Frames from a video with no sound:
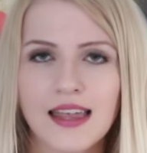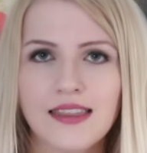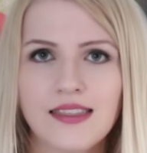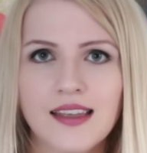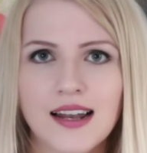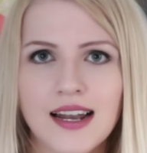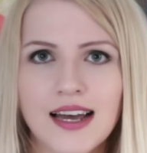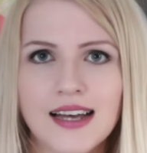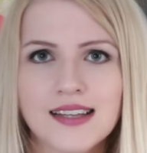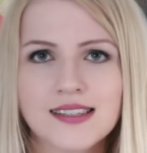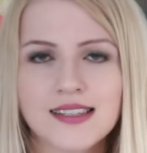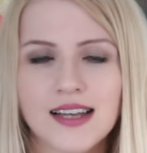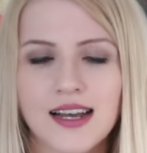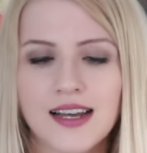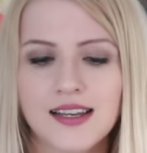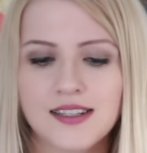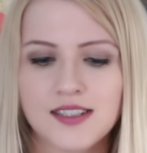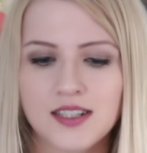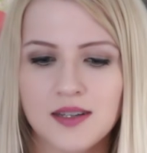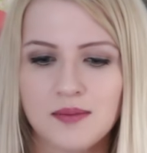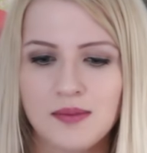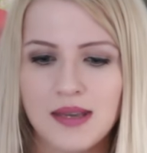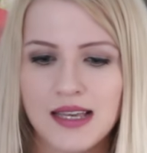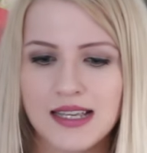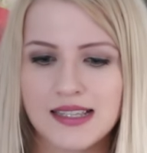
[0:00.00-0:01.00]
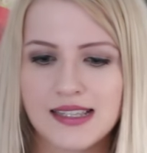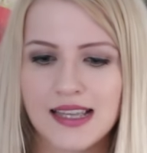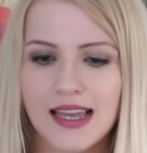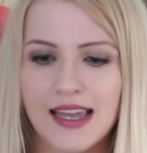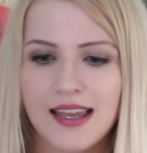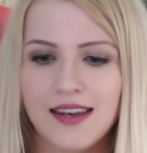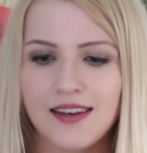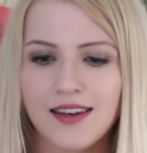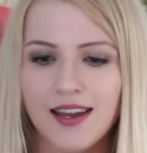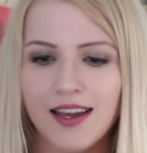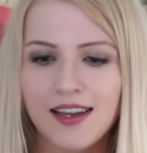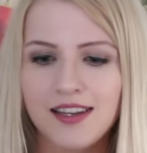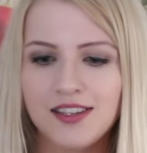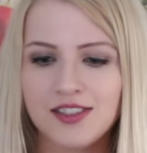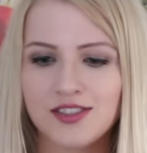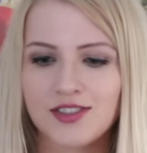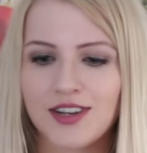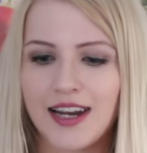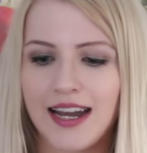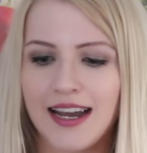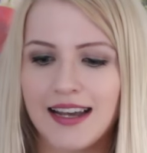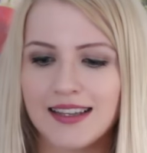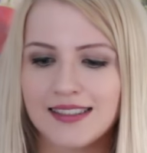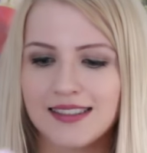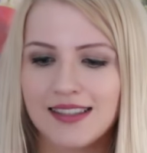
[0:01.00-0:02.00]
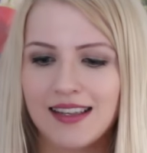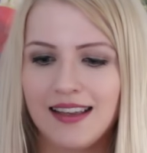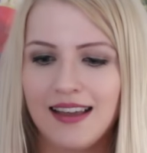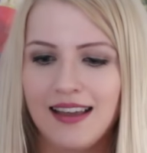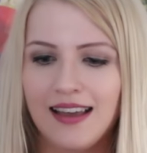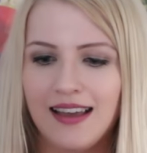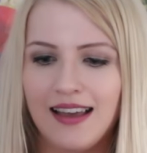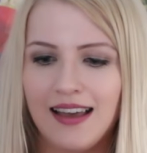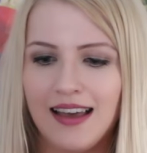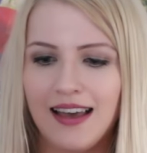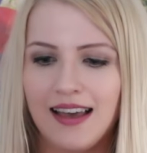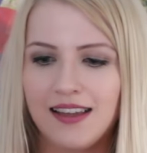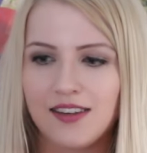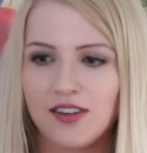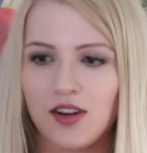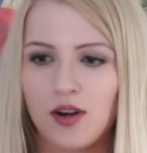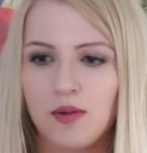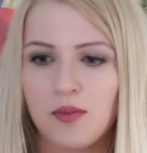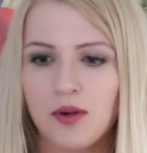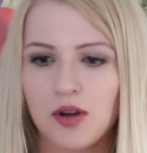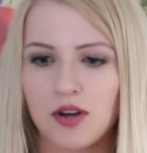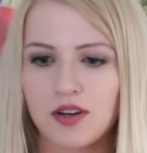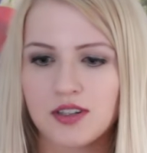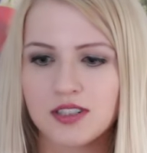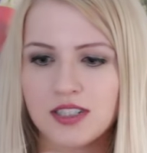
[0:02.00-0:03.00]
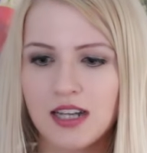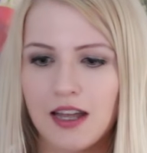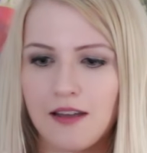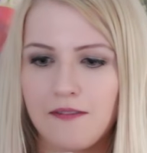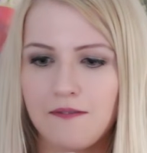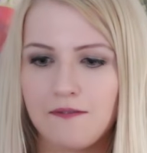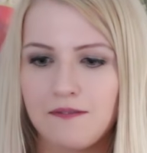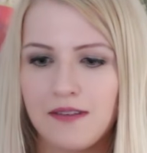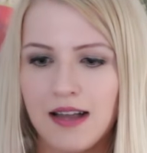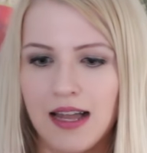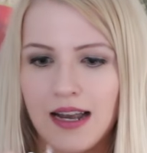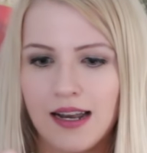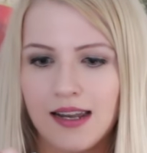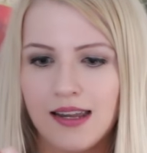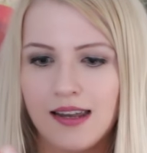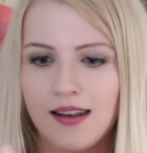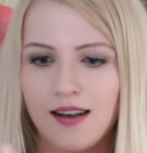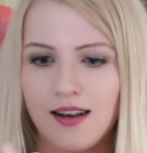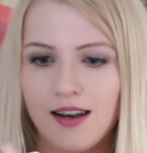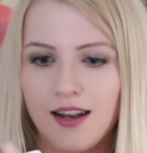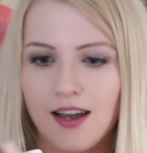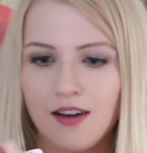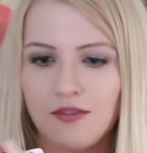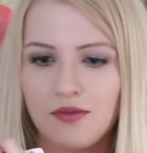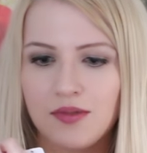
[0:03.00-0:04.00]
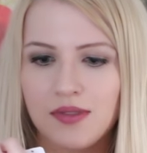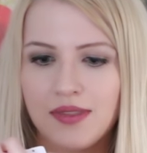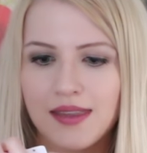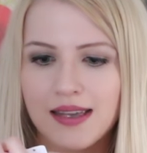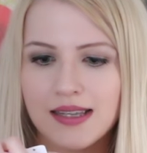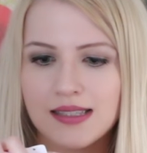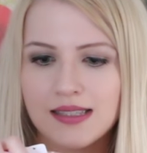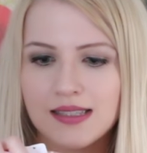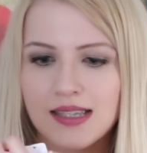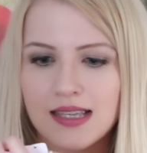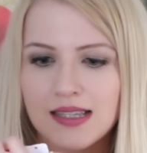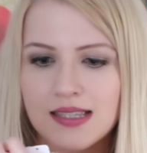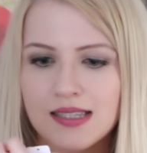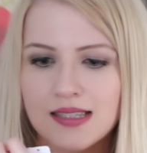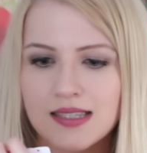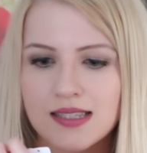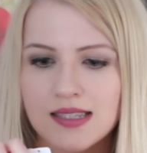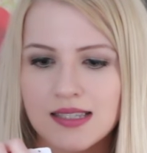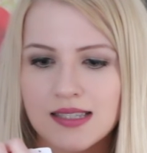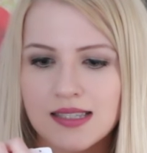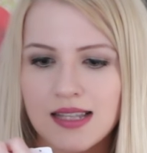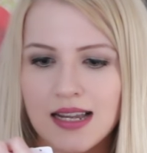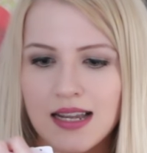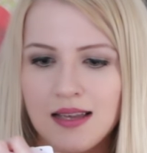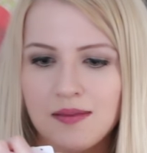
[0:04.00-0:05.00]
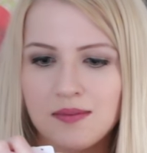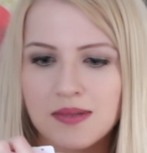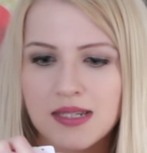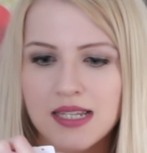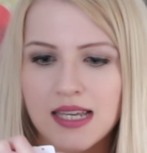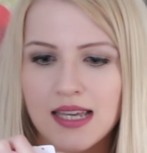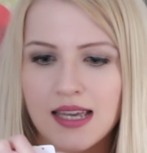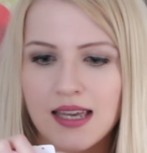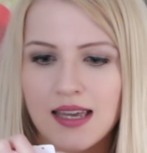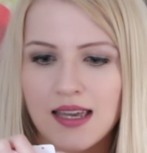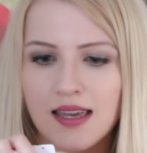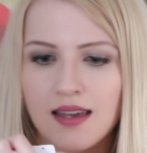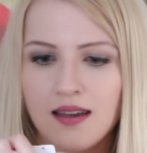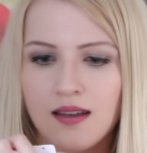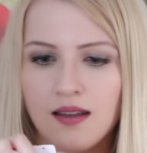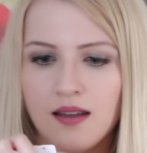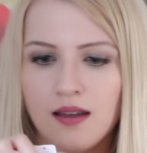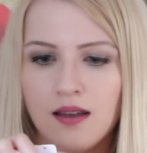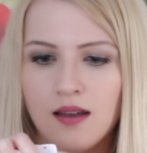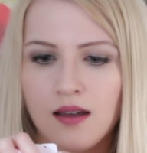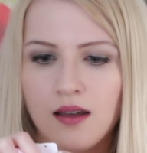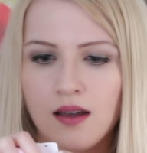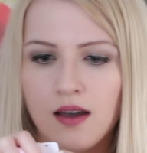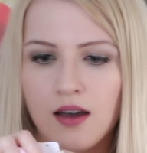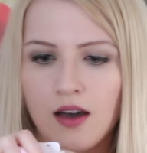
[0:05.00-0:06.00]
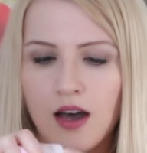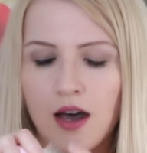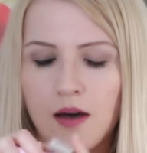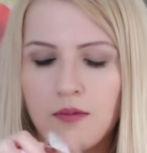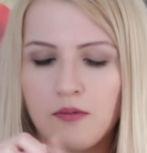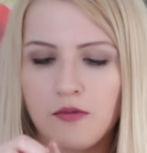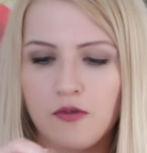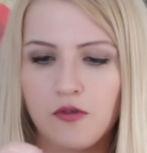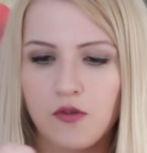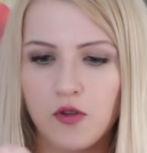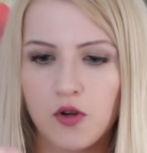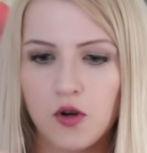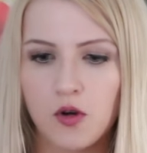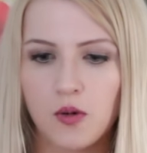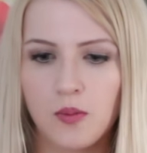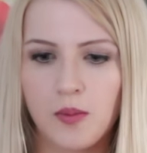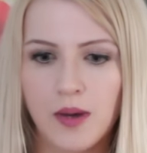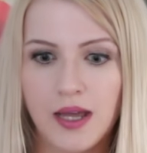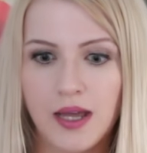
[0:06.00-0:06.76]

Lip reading: Then the last item is a nightdress, and oh my gosh, I fell in love with this. This is the Sleep Tea foil